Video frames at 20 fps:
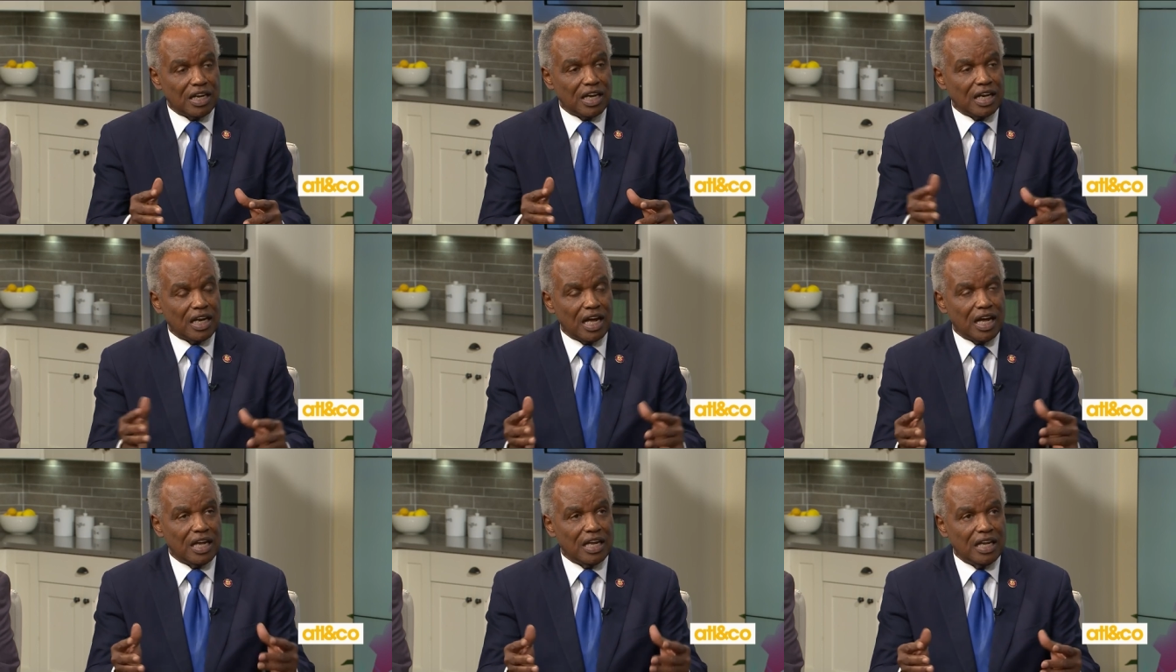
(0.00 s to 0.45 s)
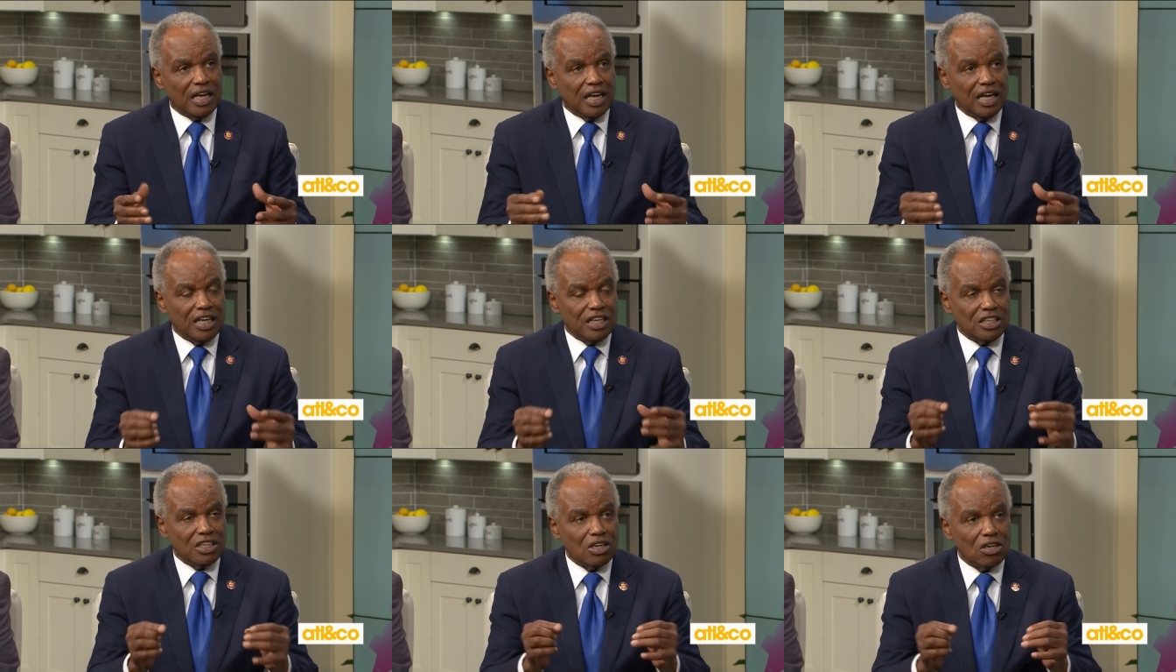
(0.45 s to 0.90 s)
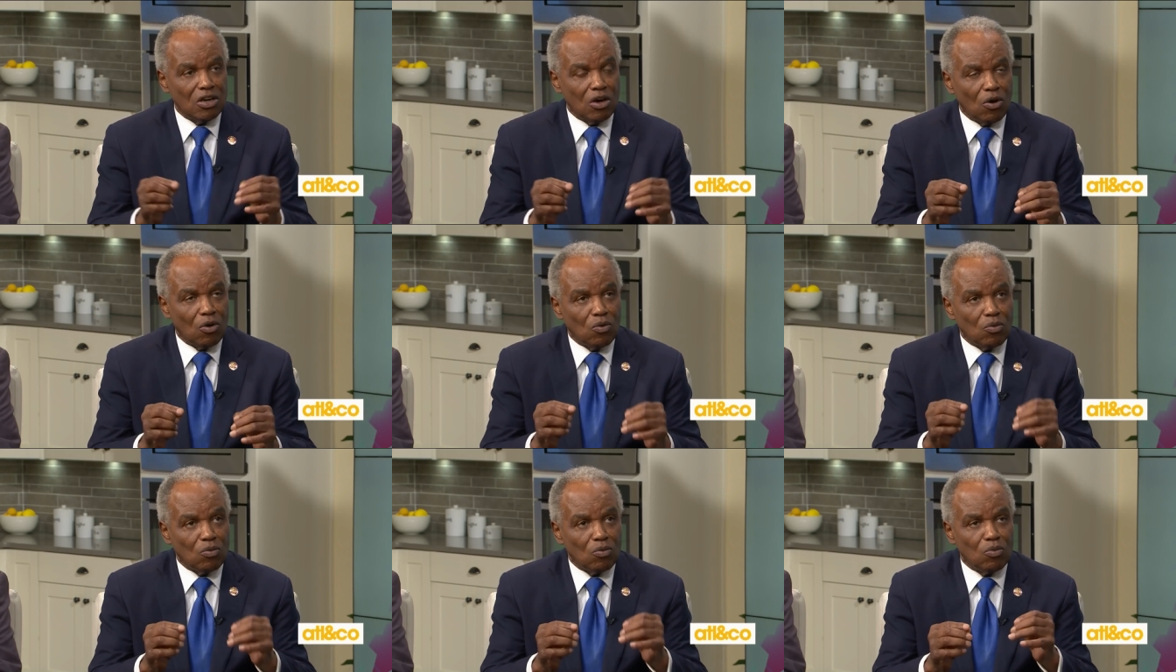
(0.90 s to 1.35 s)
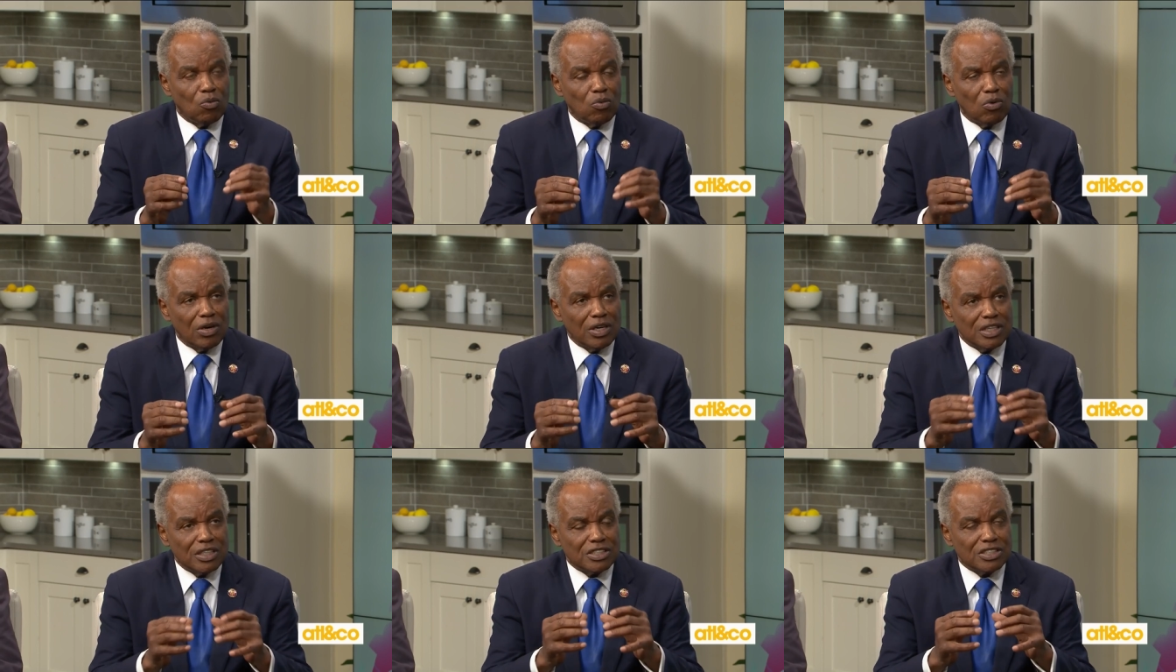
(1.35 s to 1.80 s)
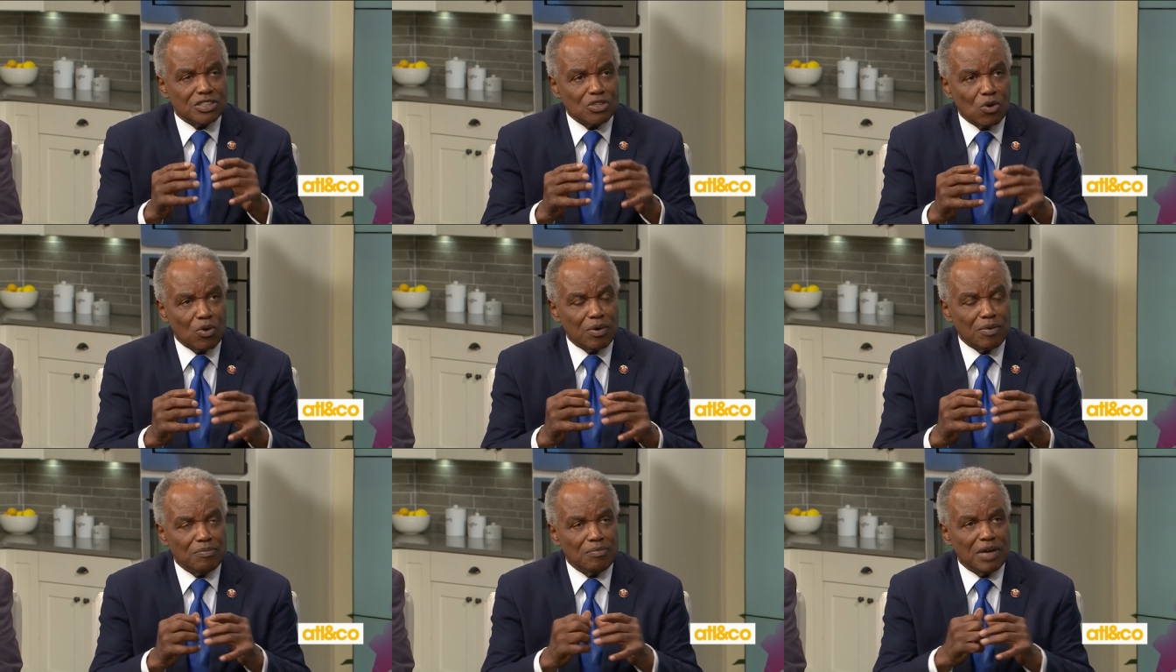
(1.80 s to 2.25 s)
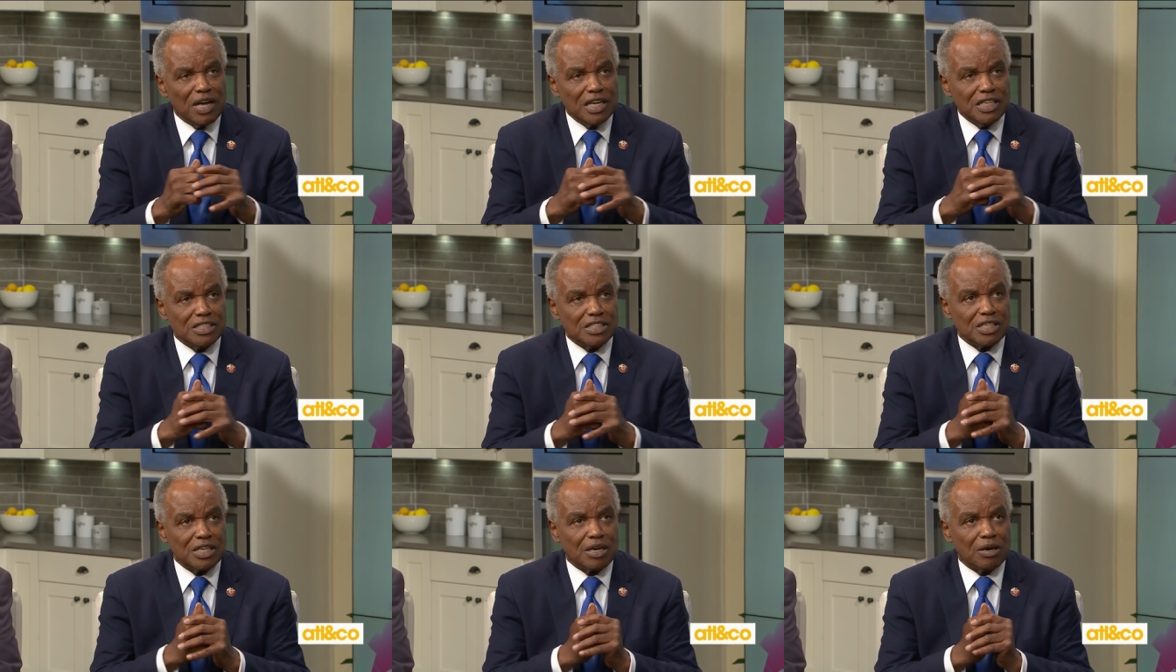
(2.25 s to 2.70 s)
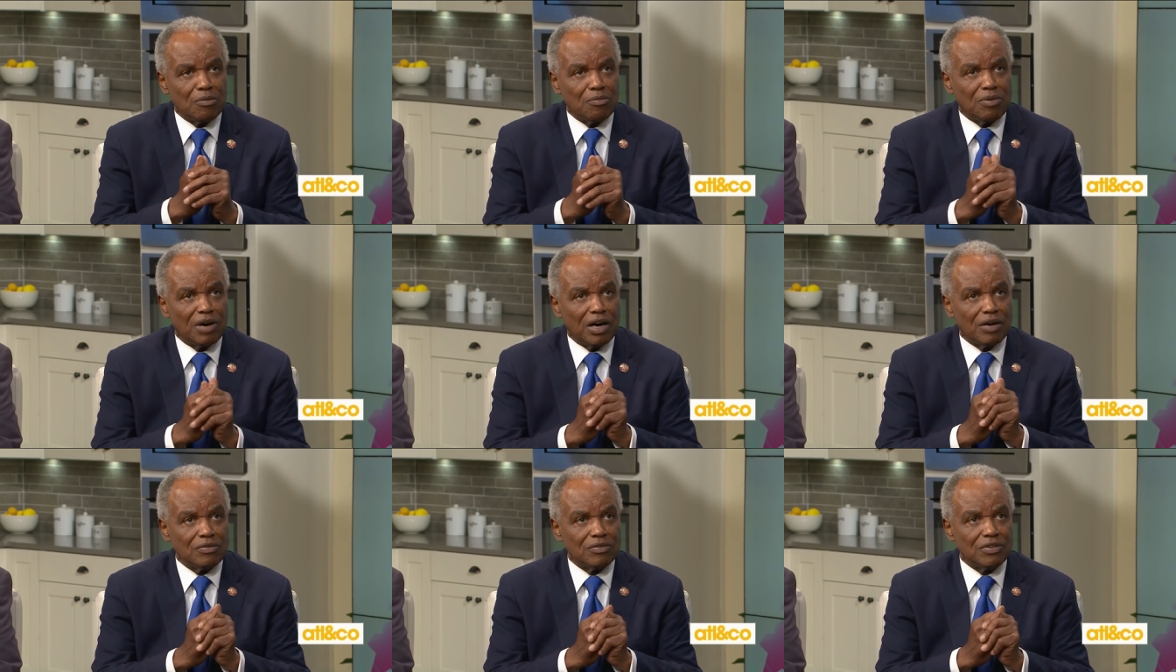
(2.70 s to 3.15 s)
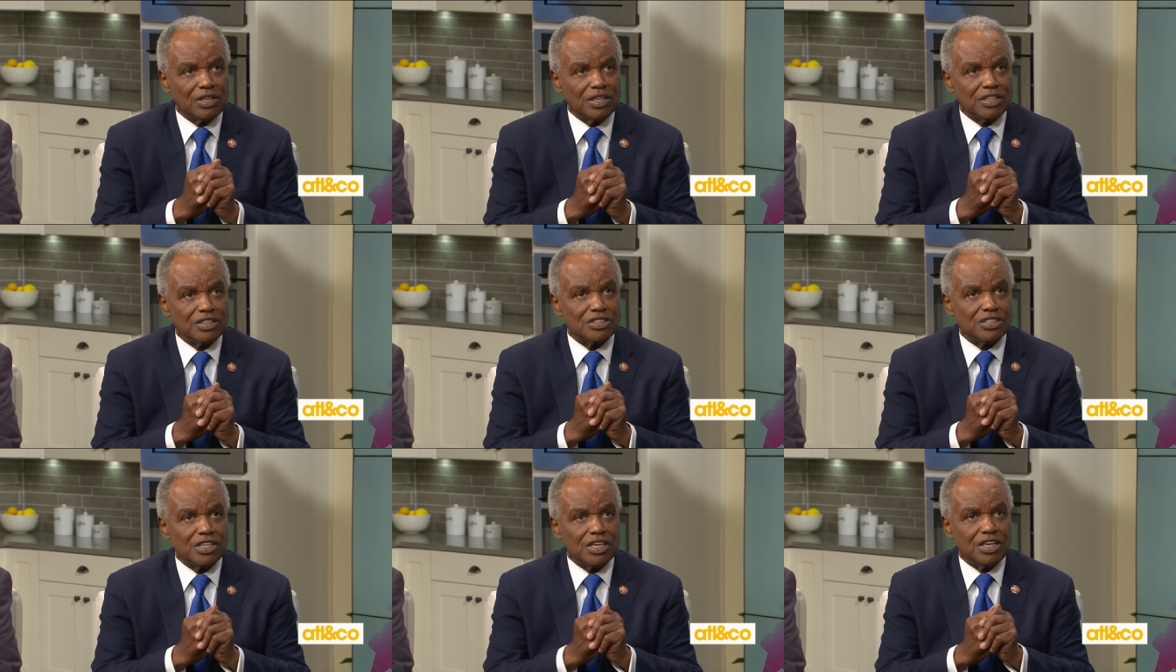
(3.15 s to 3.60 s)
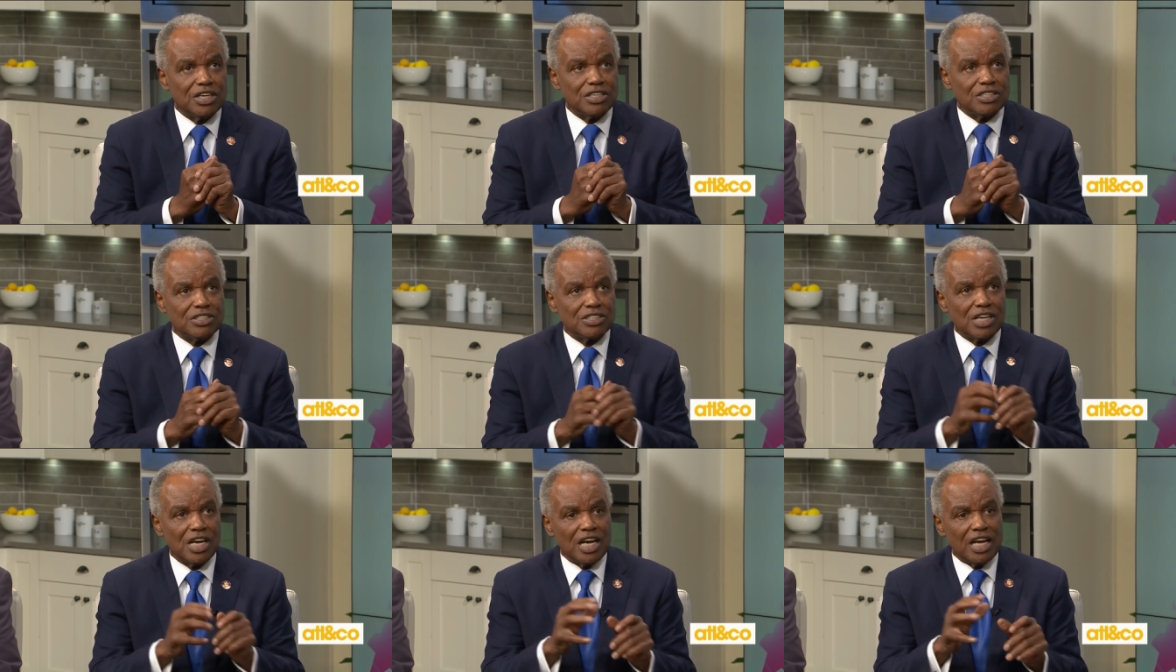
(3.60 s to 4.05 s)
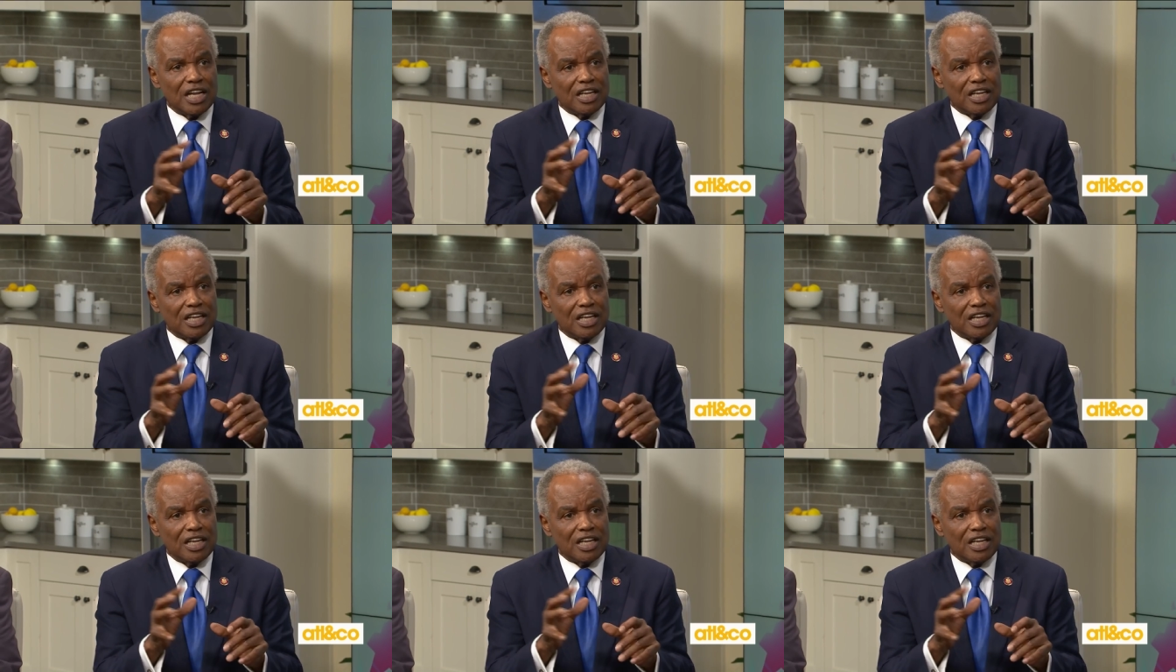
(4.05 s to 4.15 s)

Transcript: And, I, you know, what is so amazing about this is